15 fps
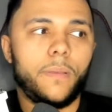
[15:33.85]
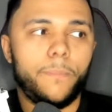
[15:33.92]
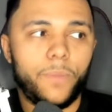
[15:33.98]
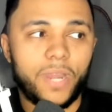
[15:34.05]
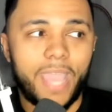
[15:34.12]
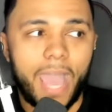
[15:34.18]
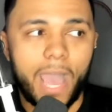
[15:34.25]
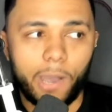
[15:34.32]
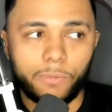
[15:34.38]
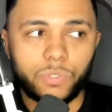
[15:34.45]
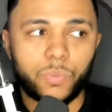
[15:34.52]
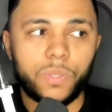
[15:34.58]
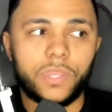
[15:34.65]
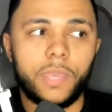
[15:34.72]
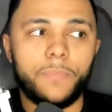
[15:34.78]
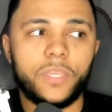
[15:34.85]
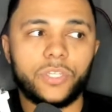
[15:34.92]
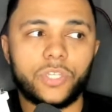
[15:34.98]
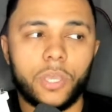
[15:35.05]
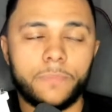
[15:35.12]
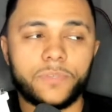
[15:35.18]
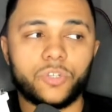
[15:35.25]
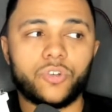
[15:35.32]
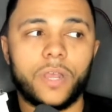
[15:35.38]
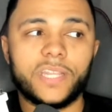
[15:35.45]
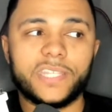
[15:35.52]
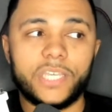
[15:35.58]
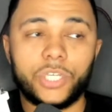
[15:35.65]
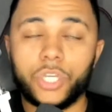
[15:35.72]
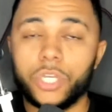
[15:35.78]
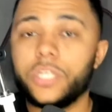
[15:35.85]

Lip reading: But he helps with them in terms of transition.